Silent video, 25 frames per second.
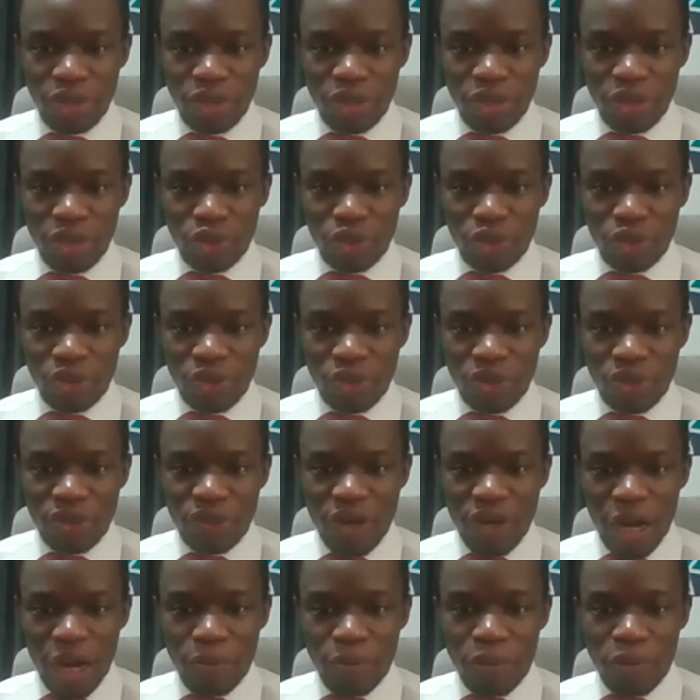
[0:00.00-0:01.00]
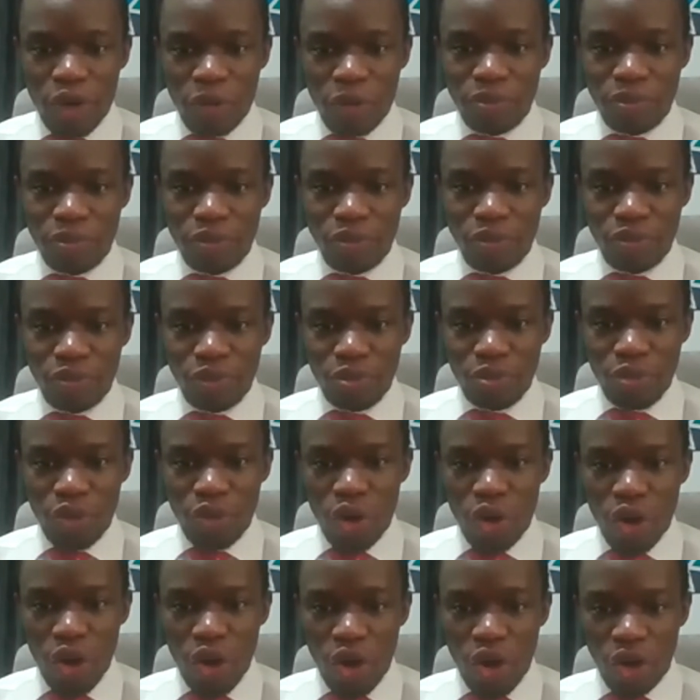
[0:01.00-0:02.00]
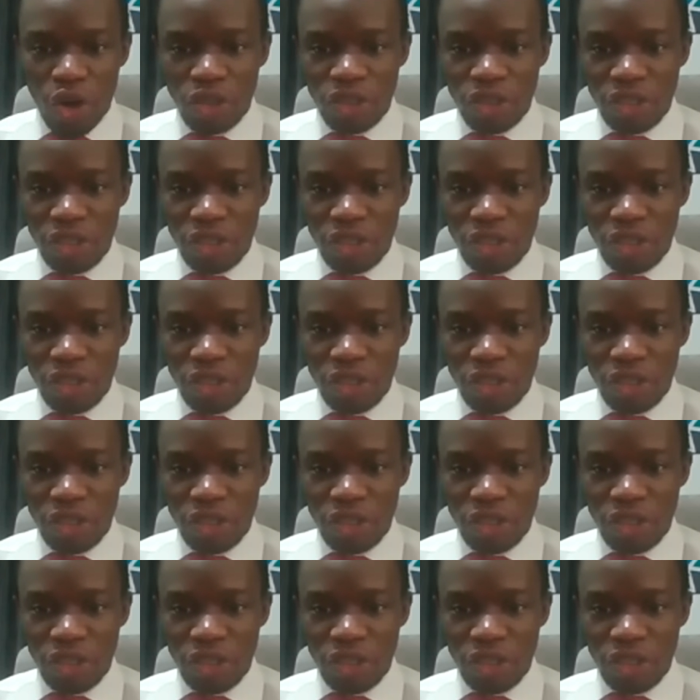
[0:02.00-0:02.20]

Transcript: wrap up more on,